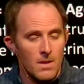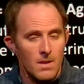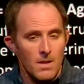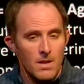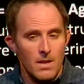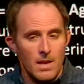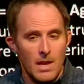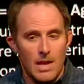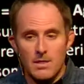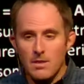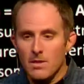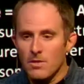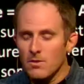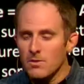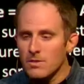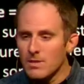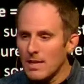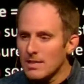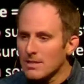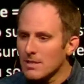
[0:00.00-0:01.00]
And then there's
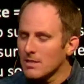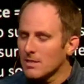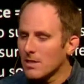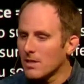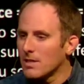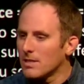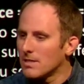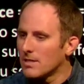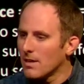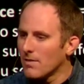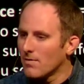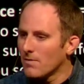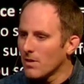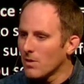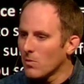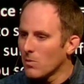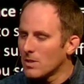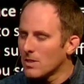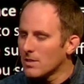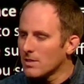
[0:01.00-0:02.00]
necessary suffering,
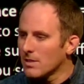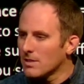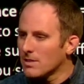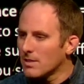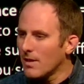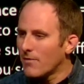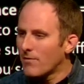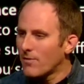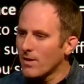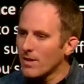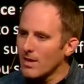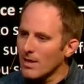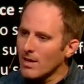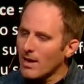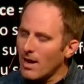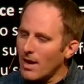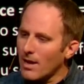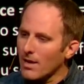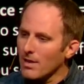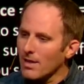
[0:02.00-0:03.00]
which is the suffering that
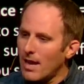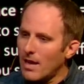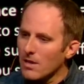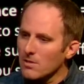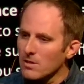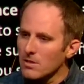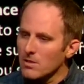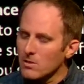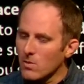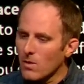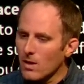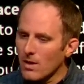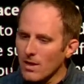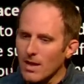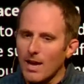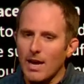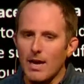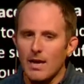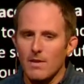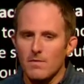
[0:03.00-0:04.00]
God allows into our
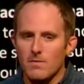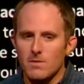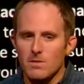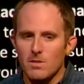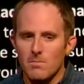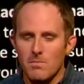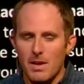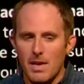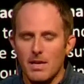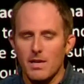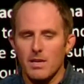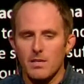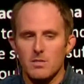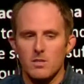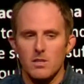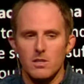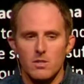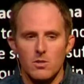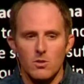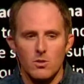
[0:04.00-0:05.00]
lives to make us
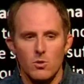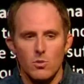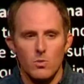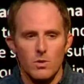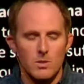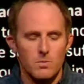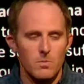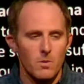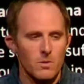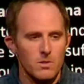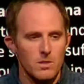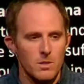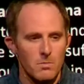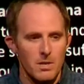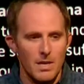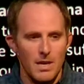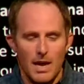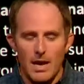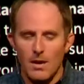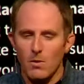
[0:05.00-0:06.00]
into who we're supposed to
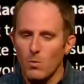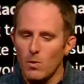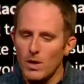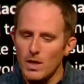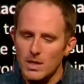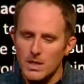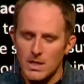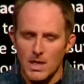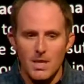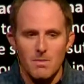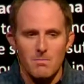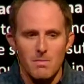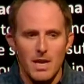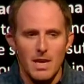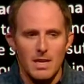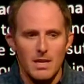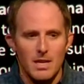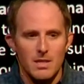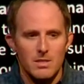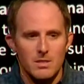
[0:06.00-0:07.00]
be. I wish he
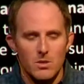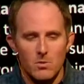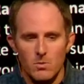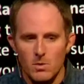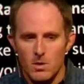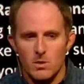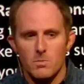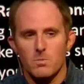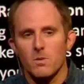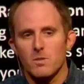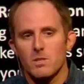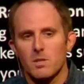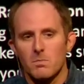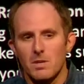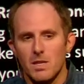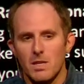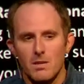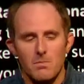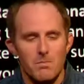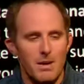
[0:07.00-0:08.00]
made us who we were supposed to
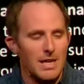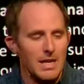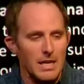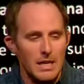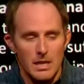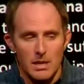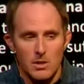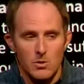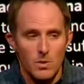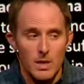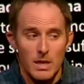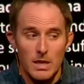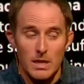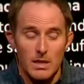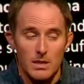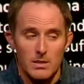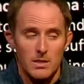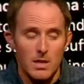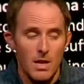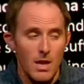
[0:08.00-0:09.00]
be by eating
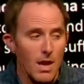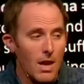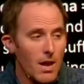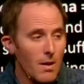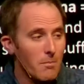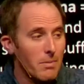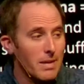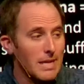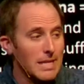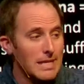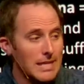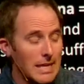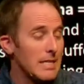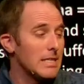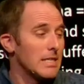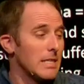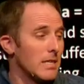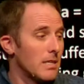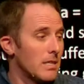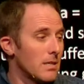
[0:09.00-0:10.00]
Twinkies, but he doesn't.